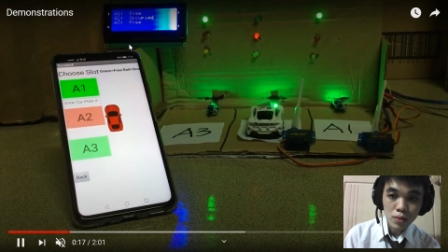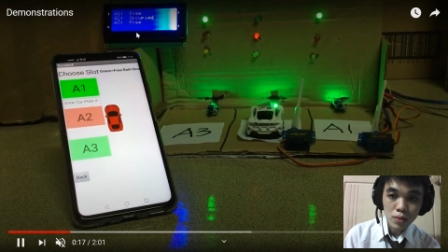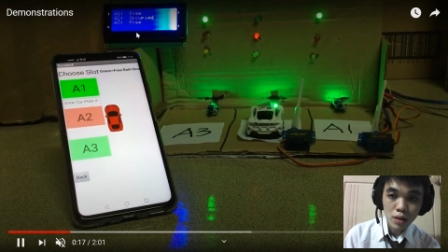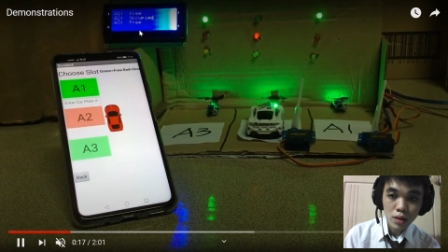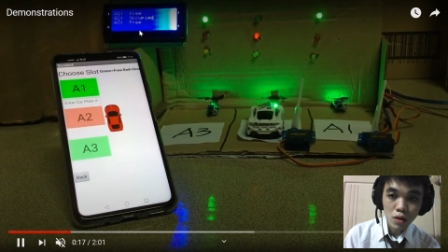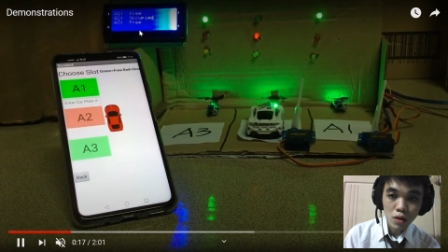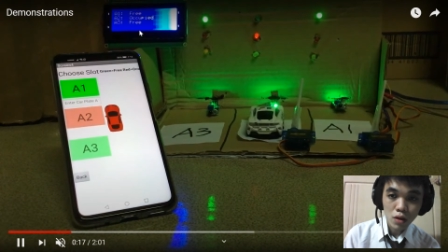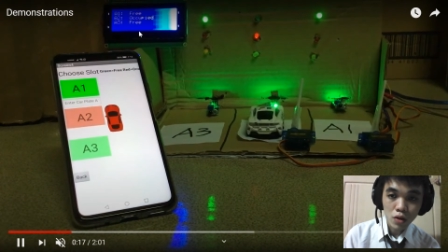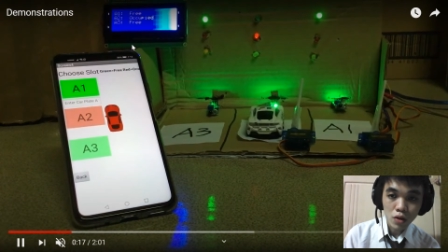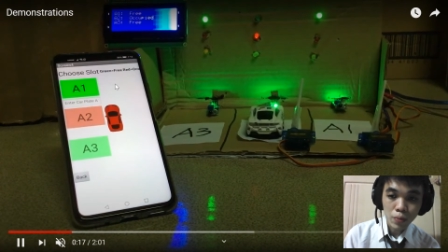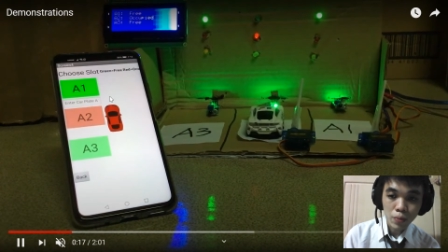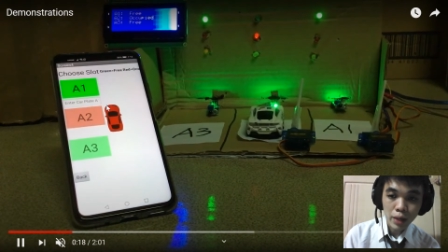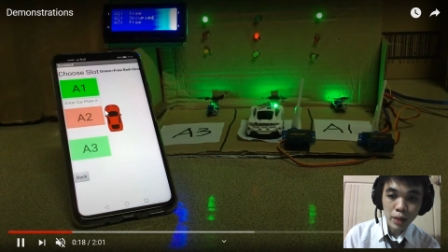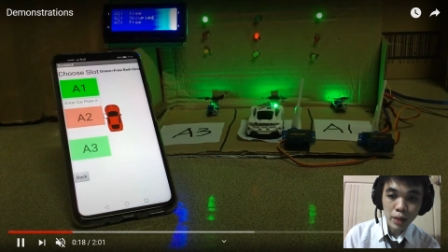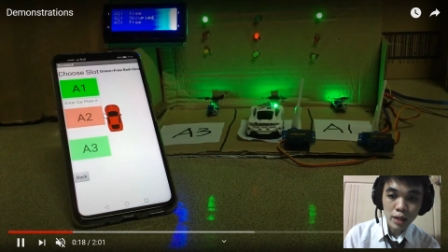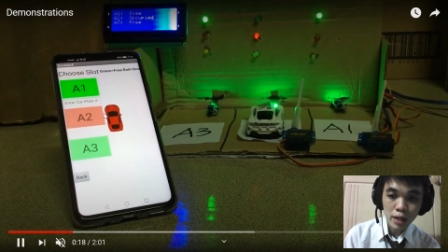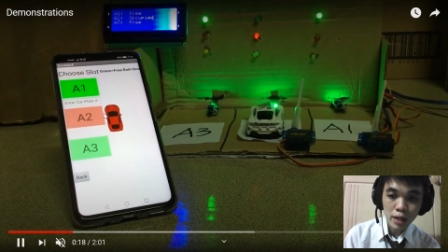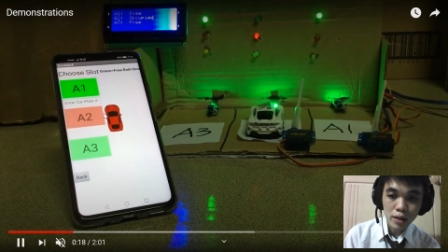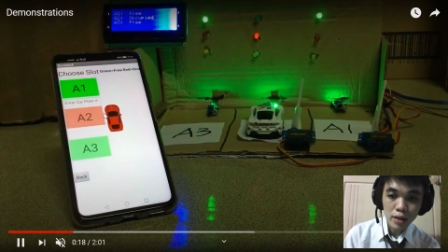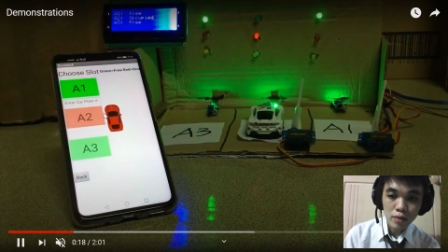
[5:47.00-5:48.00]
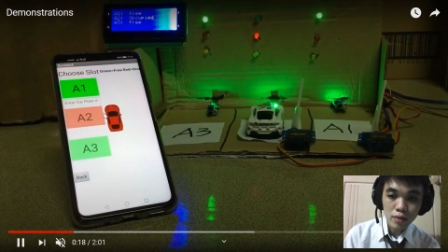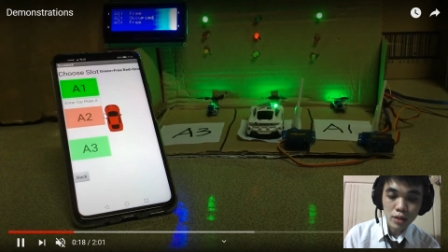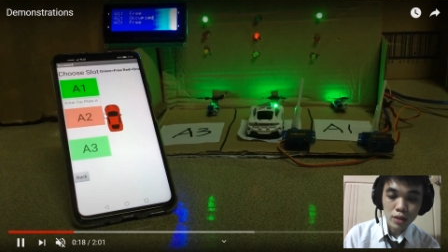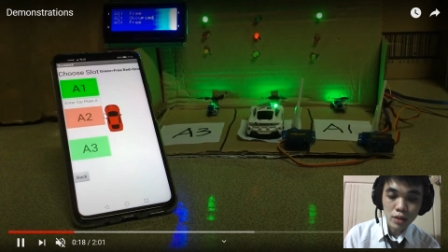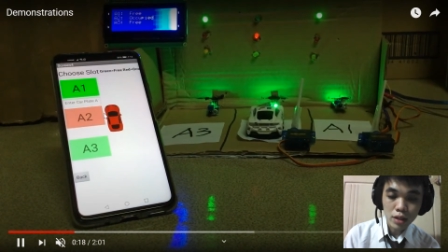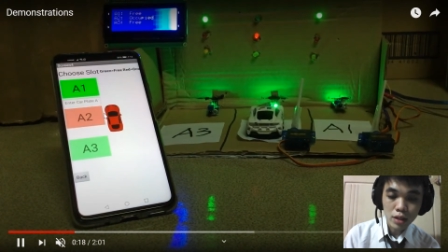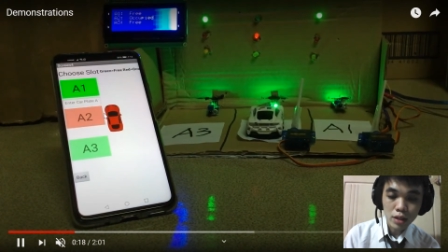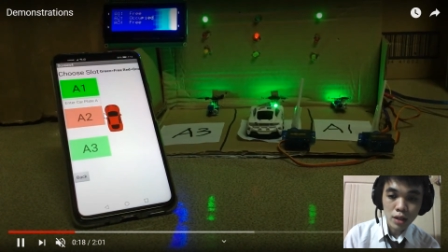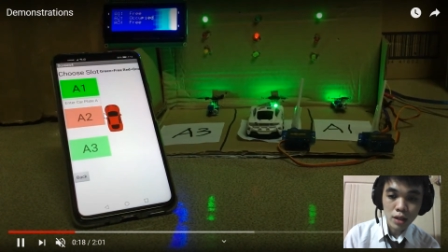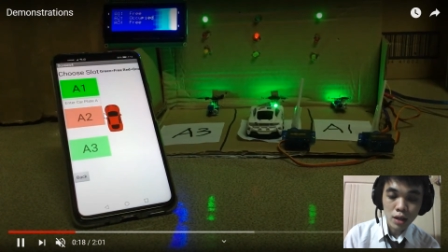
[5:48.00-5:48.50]
Occupied,
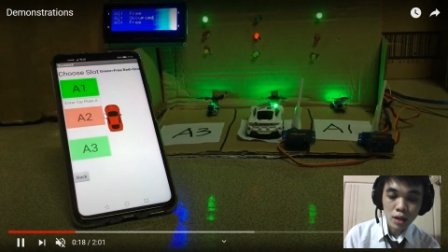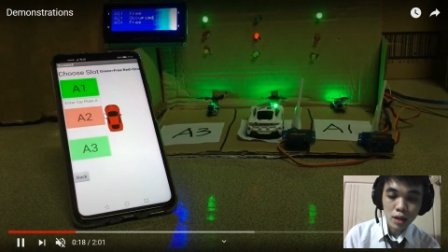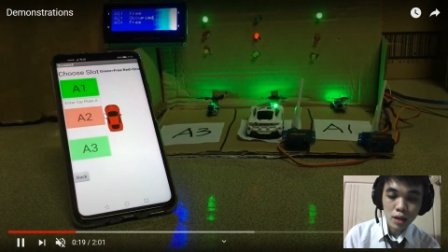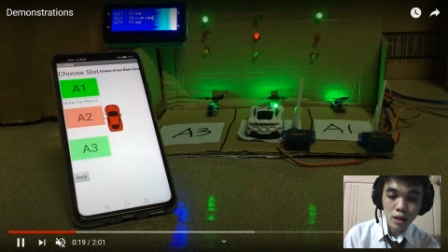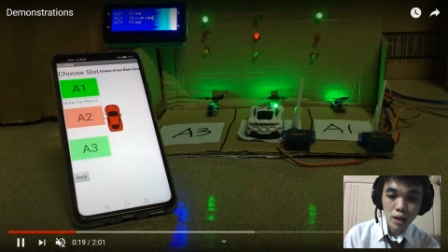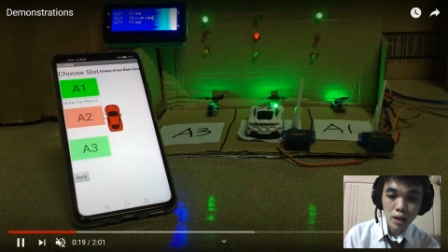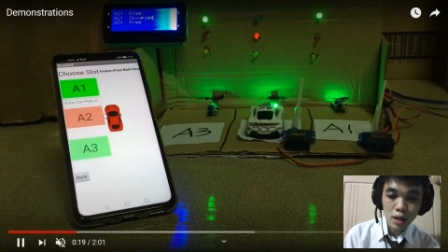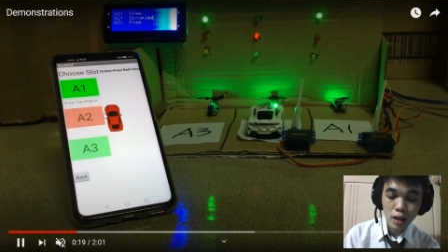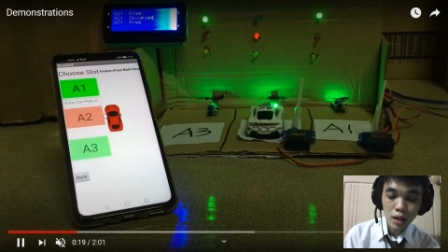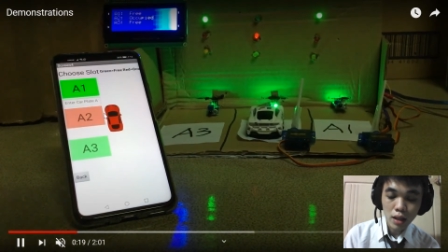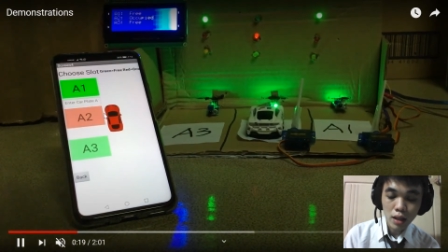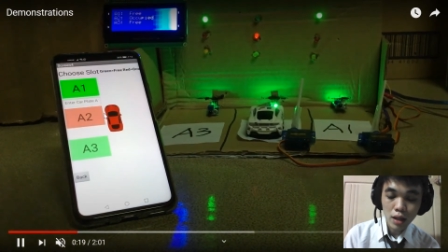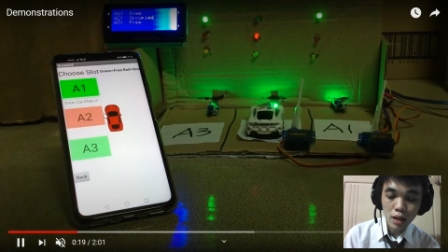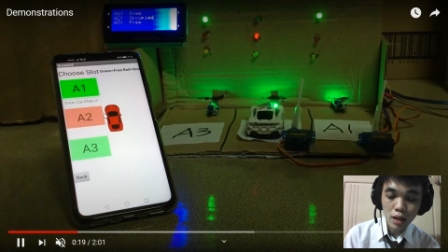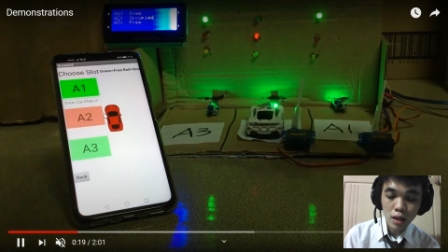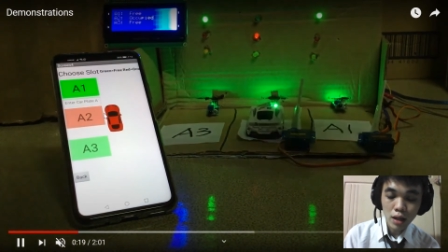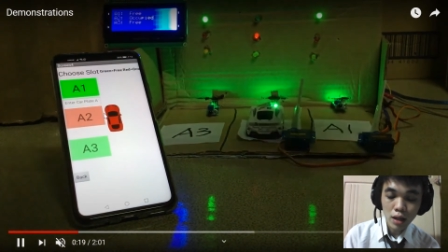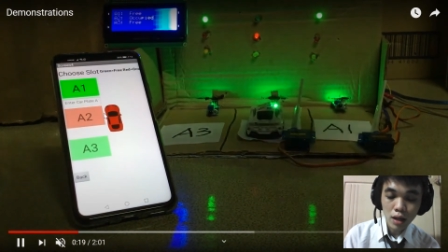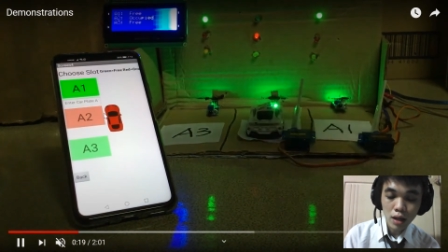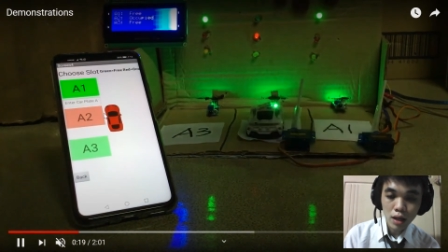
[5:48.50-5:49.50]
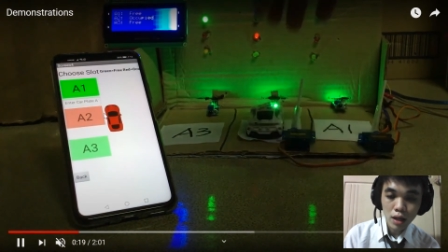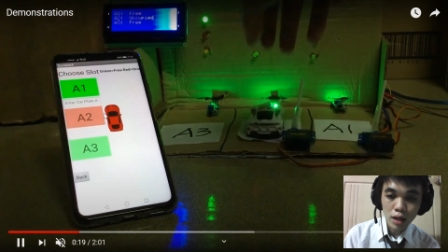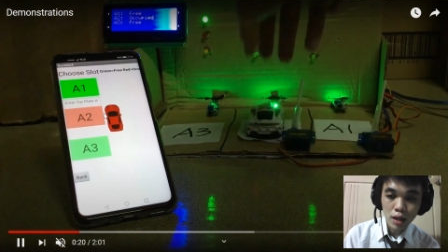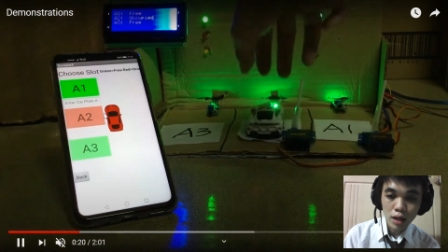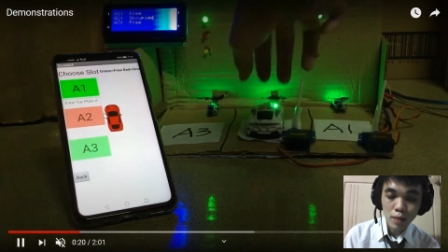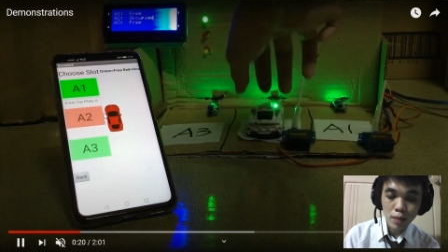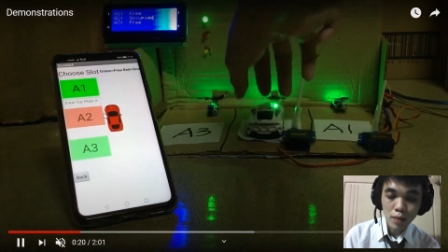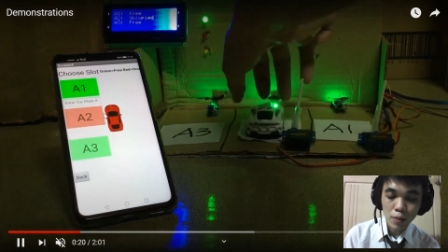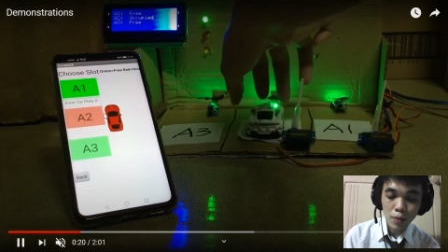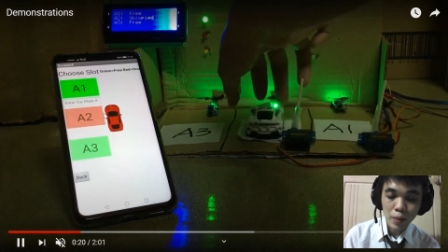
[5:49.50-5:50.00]
the
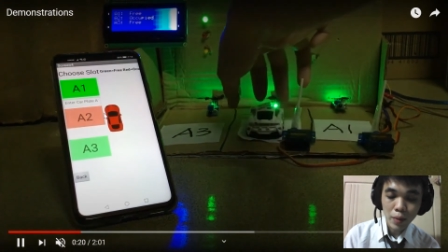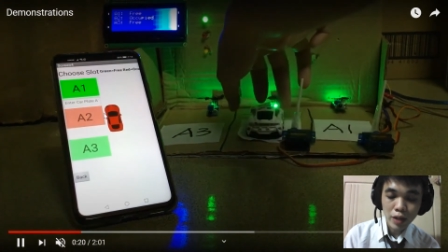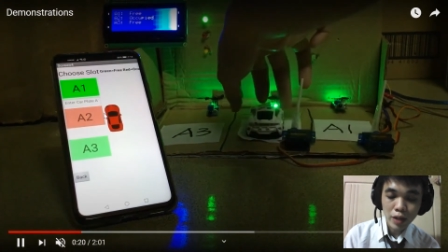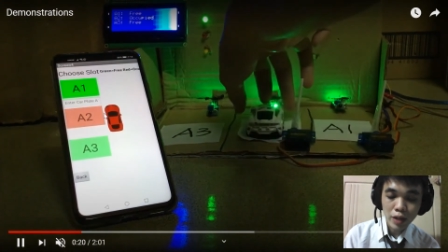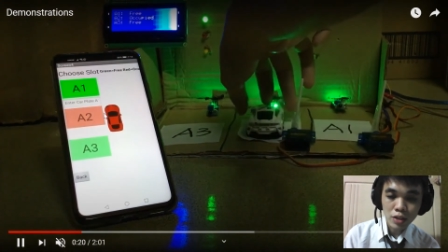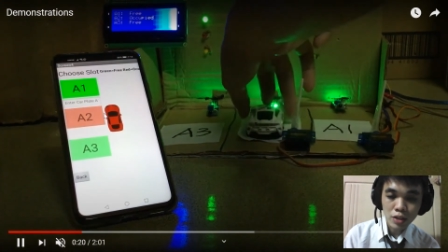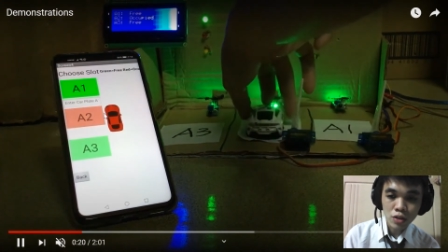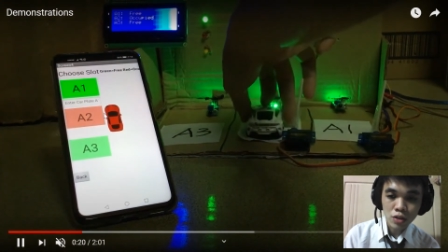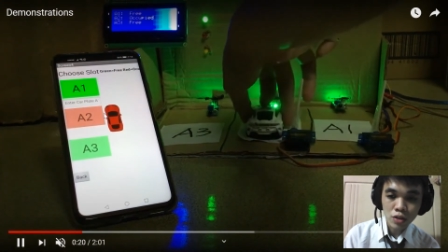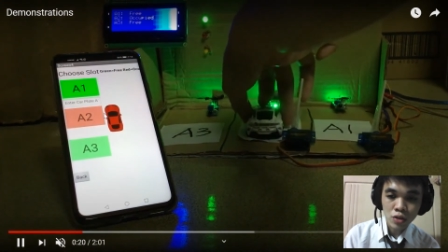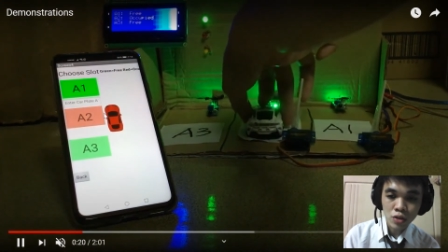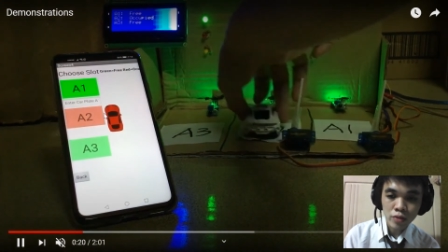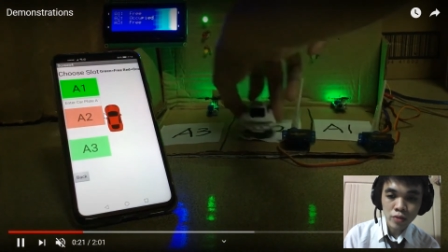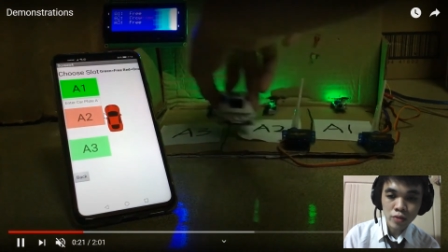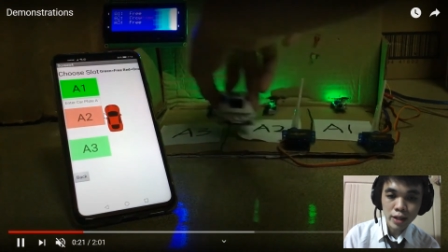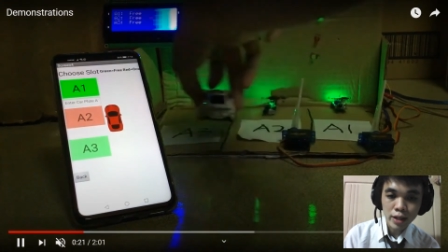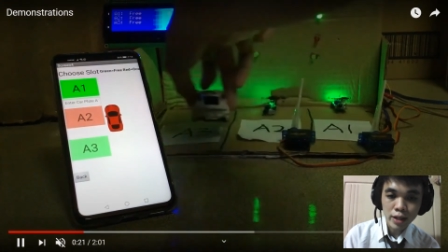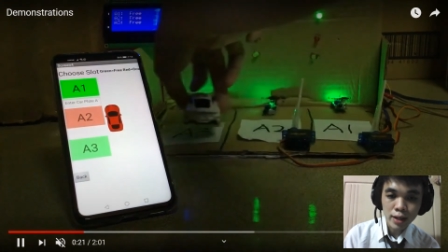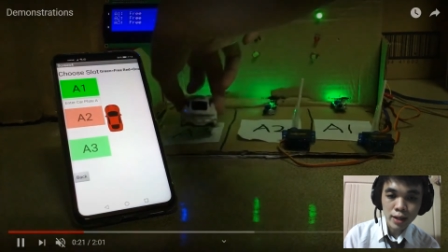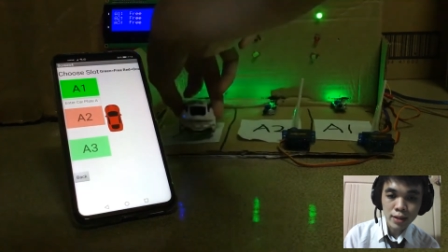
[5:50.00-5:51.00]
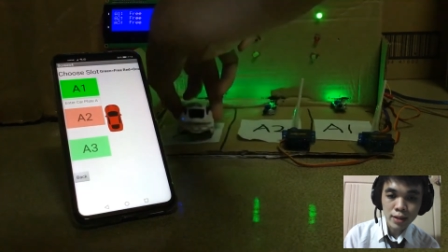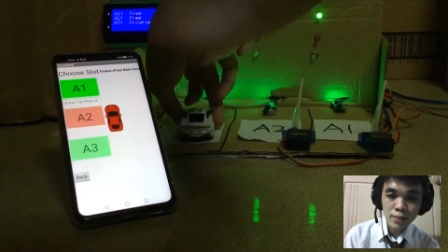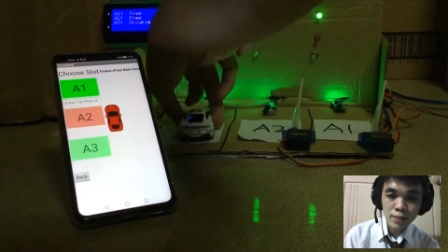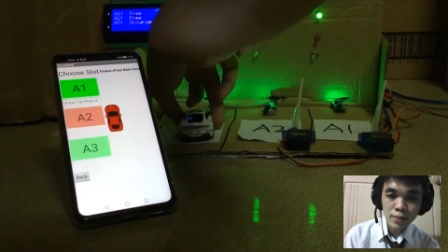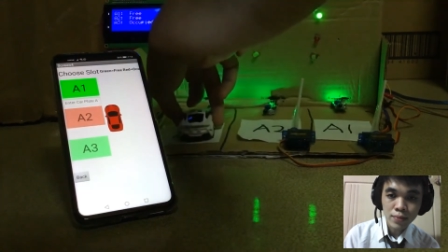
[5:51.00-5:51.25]
mobile application show red color.